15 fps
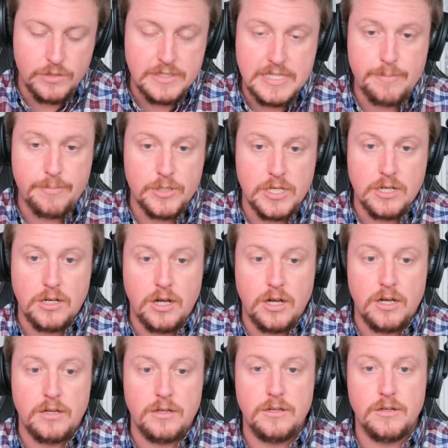As soon as they book a
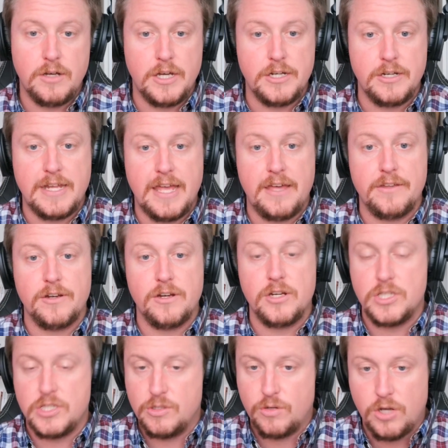call on your
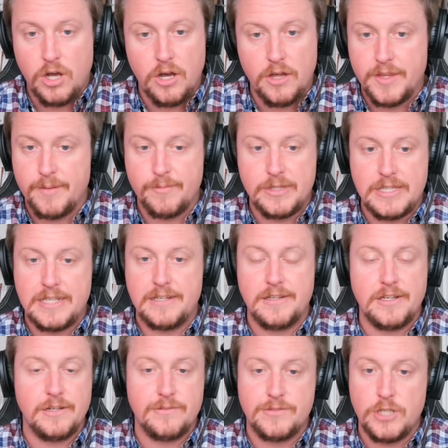calendar, you call them
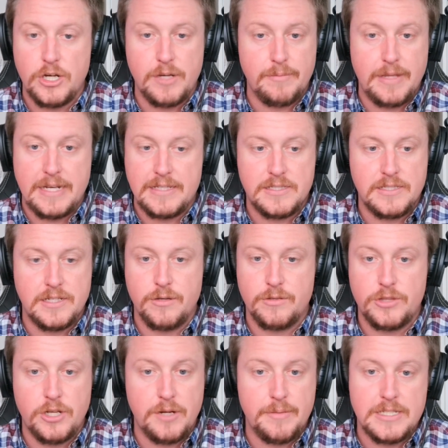within, you know, 30 minutes.
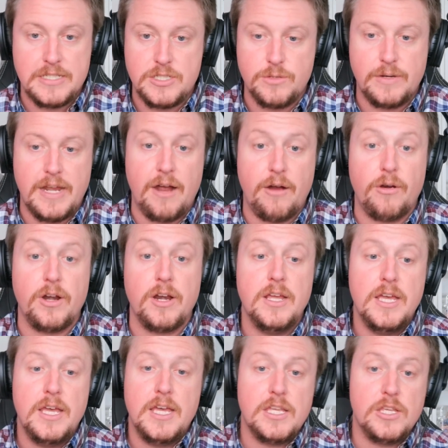You know, 30 minutes to an
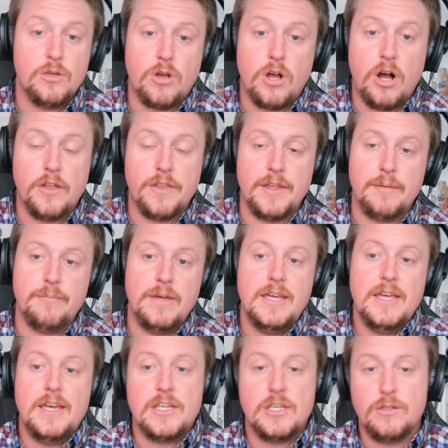hour. You call
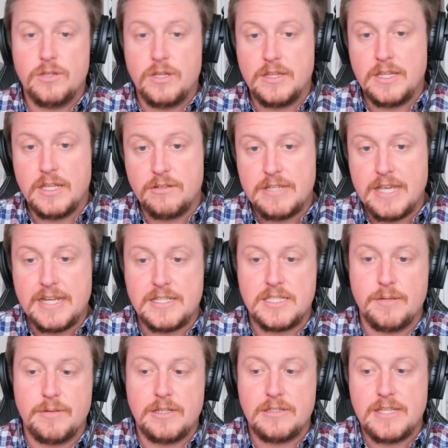them, and then you
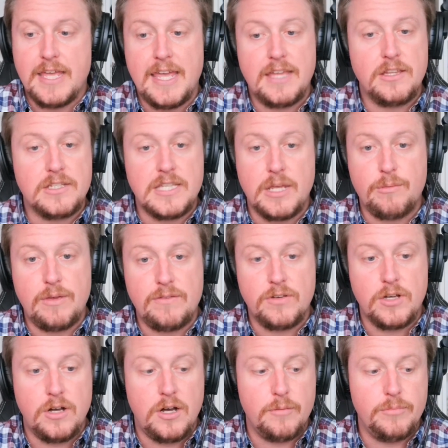text them and you say, hey, it looks like
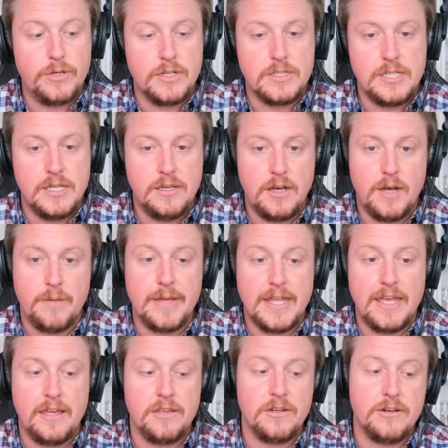we have a call booked
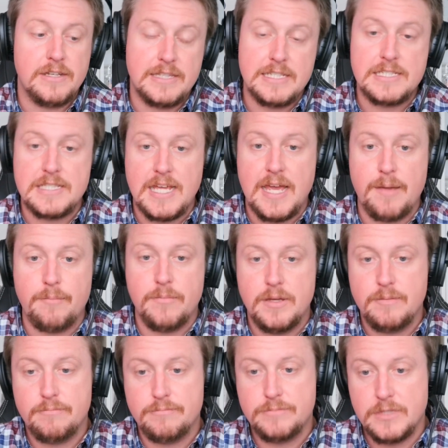on my calendar at this
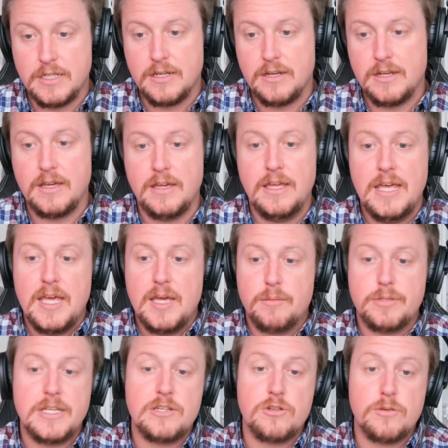time. Da-na-na.
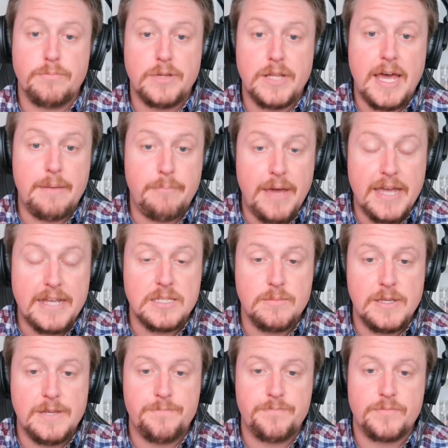Please reply
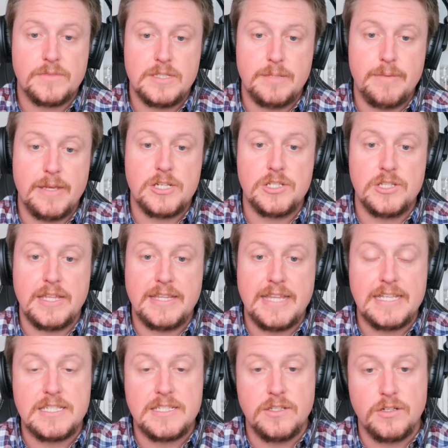back to me to make sure
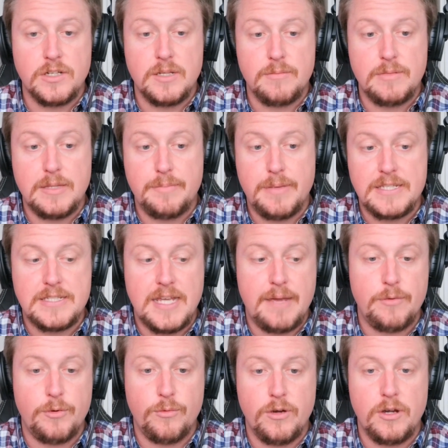that that's still going to be the
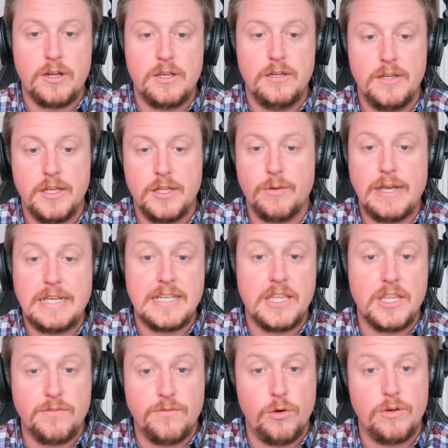best time to work.
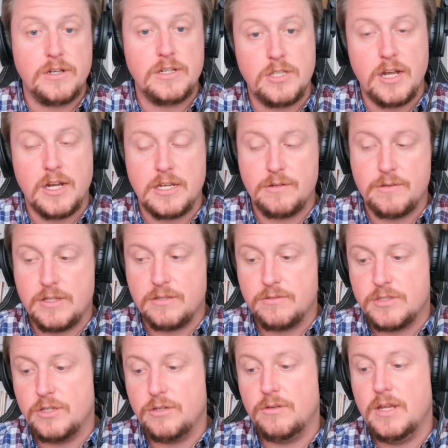Otherwise, I look forward to talking
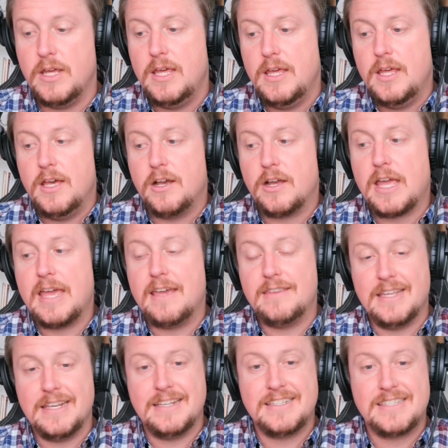with you soon.
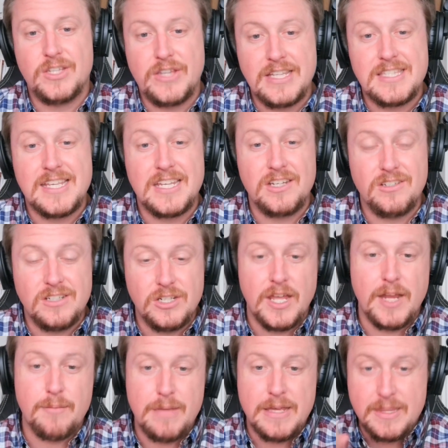Okay. And then, so that's like,
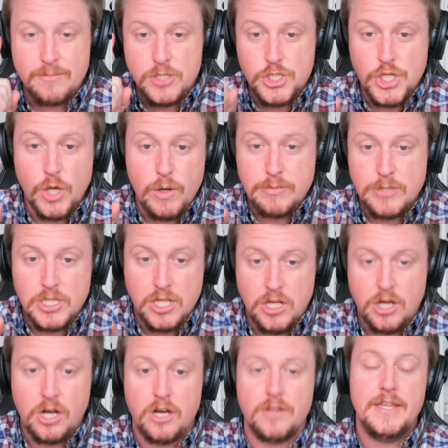you got to make them show up
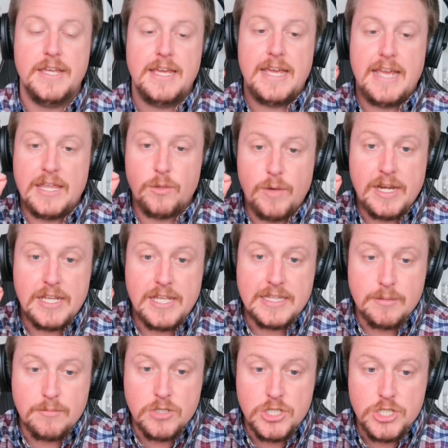to the call. And the way
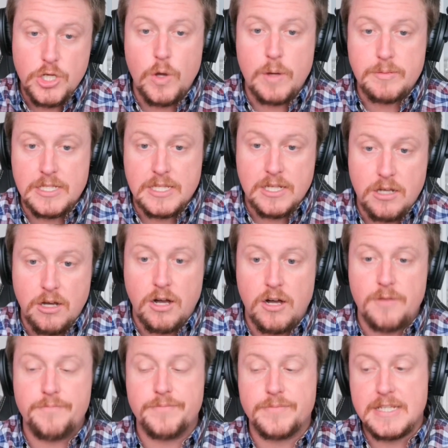to get them to show up to the
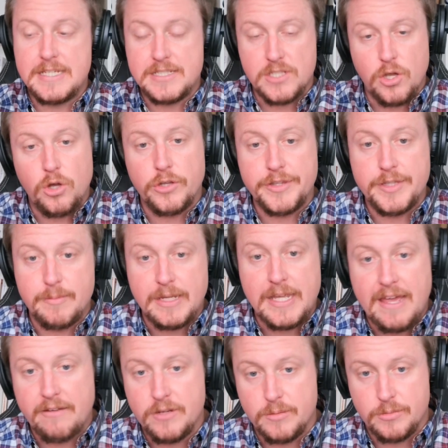call is to hold
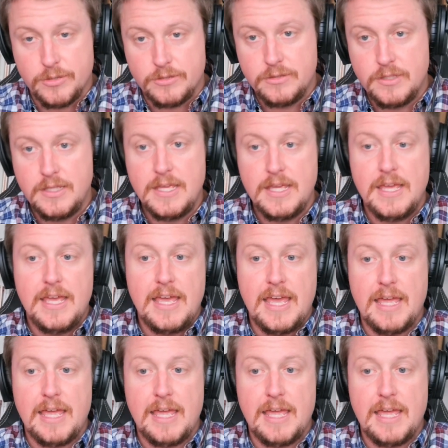them accountable